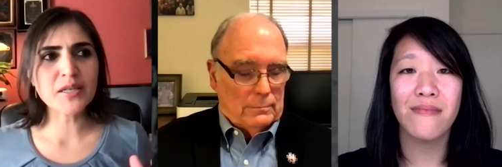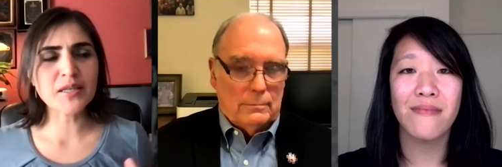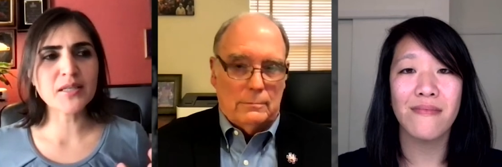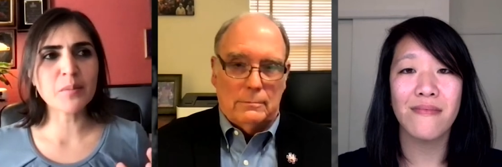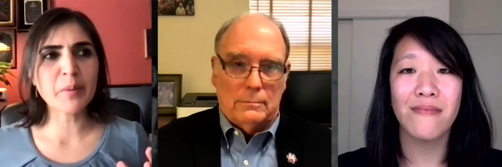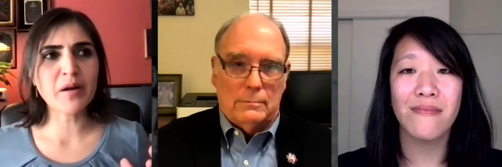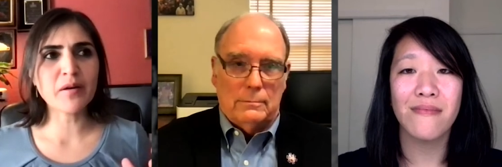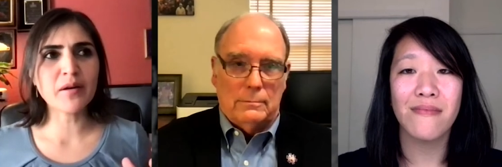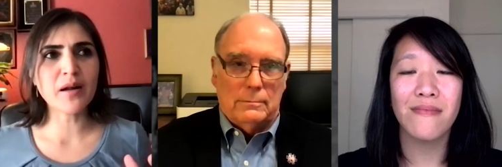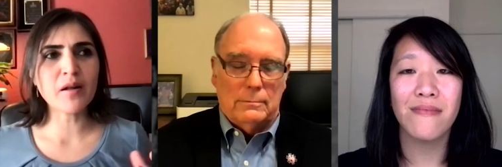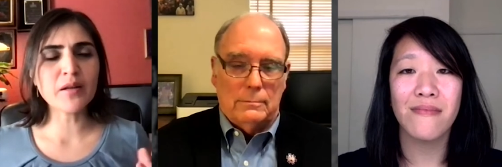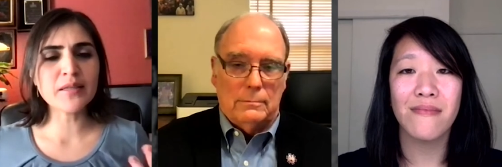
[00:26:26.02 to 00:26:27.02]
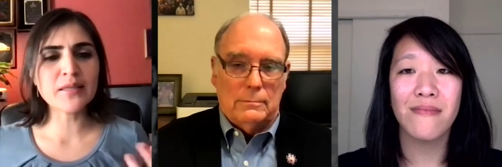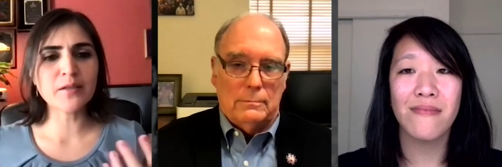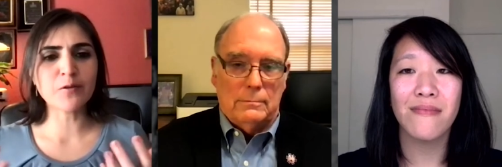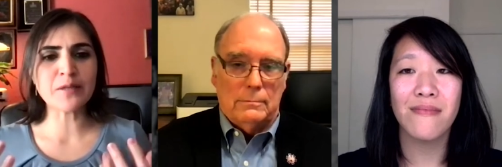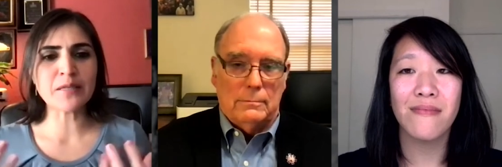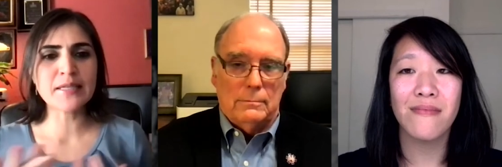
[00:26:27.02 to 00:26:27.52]
Speaker 1: is about all these
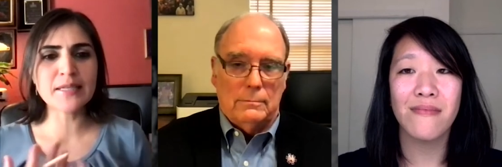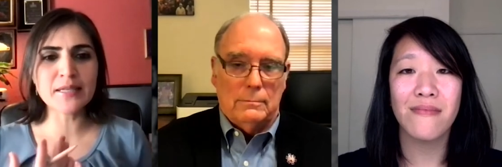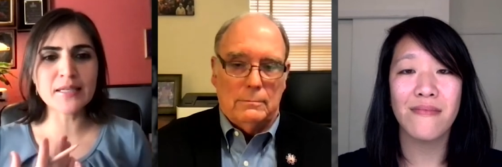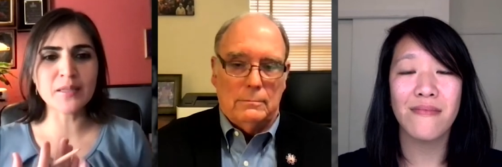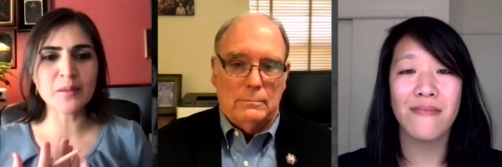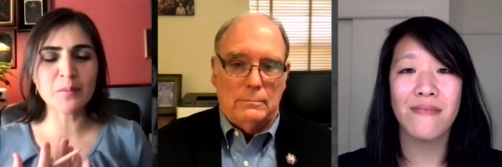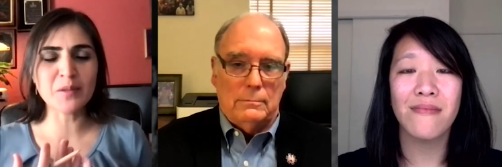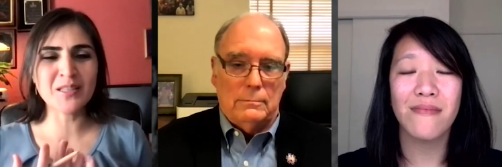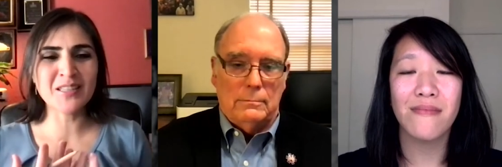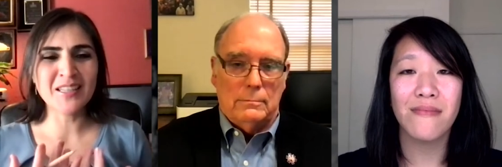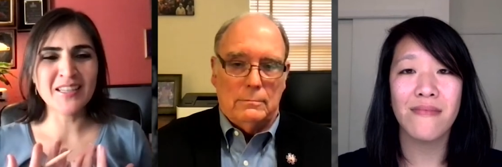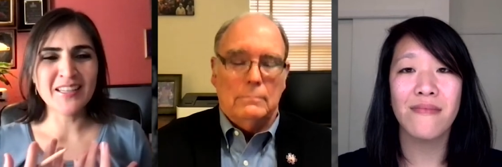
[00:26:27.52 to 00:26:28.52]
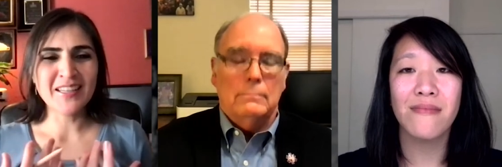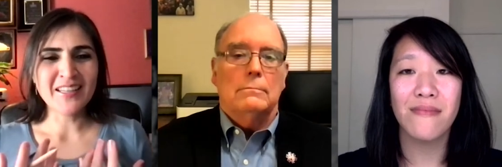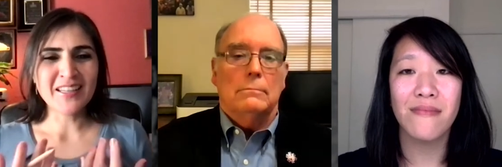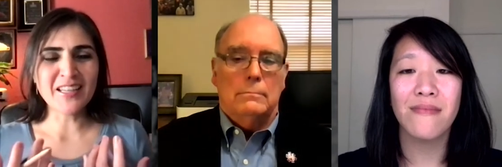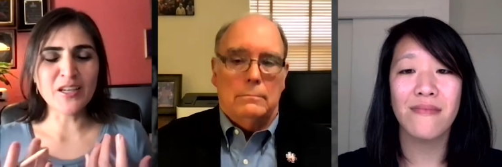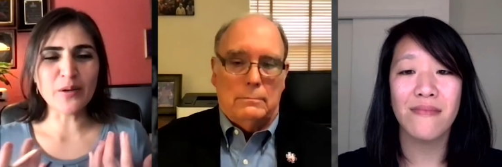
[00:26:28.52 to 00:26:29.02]
different systems.
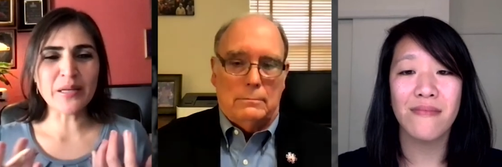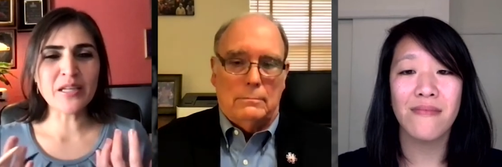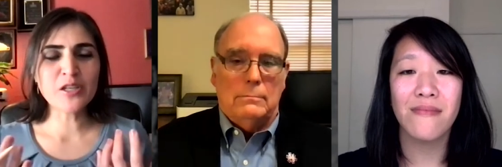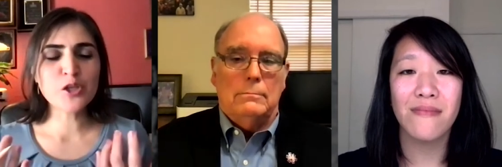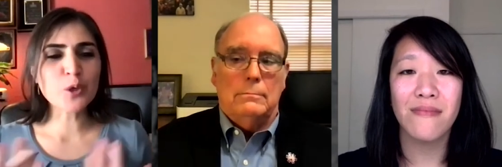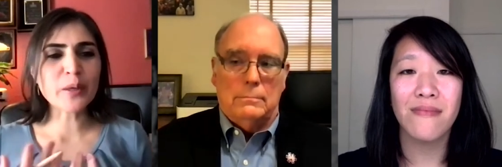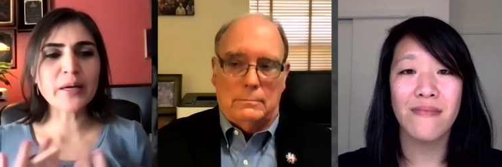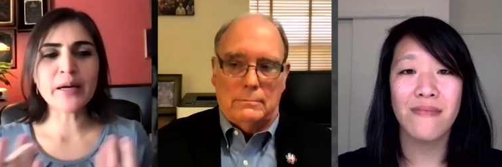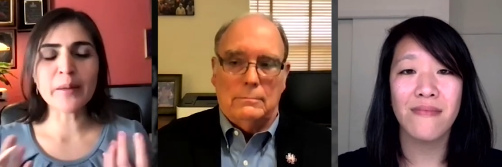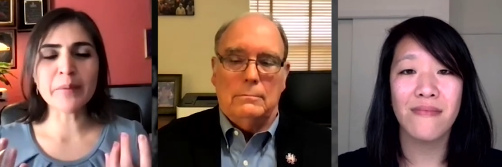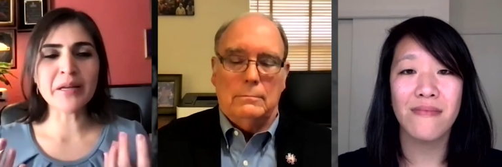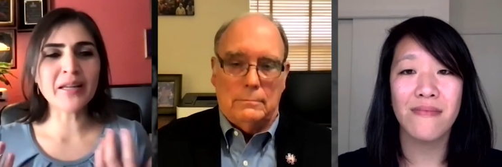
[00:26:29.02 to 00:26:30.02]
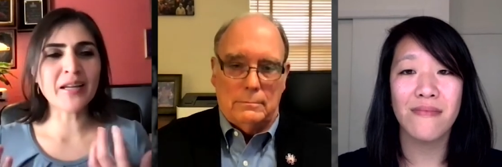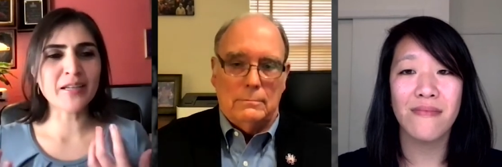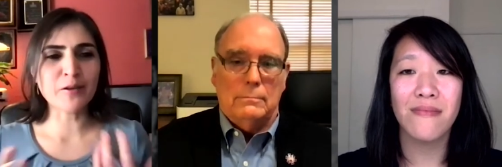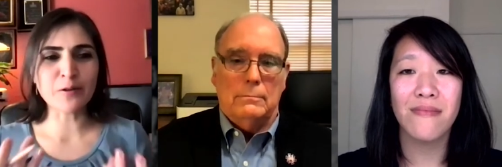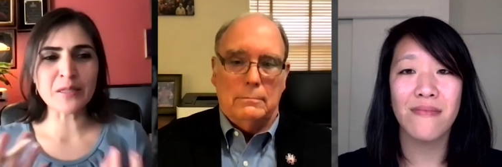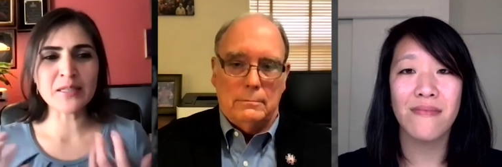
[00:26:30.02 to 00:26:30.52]
You know, any shortcoming that different